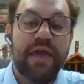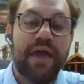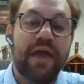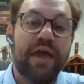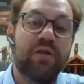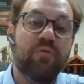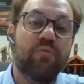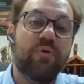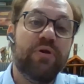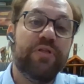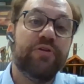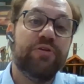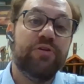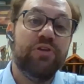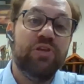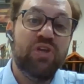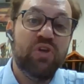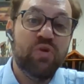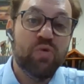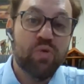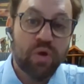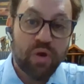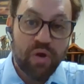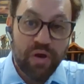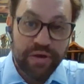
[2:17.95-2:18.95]
and whether
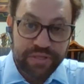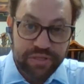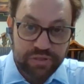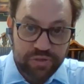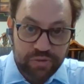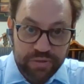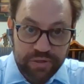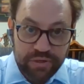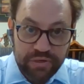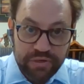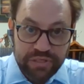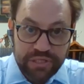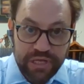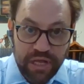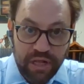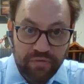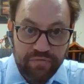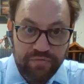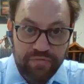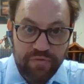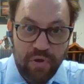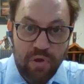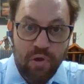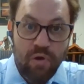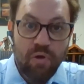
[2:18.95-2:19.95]
you are going to do it
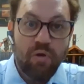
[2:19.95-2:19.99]
yourself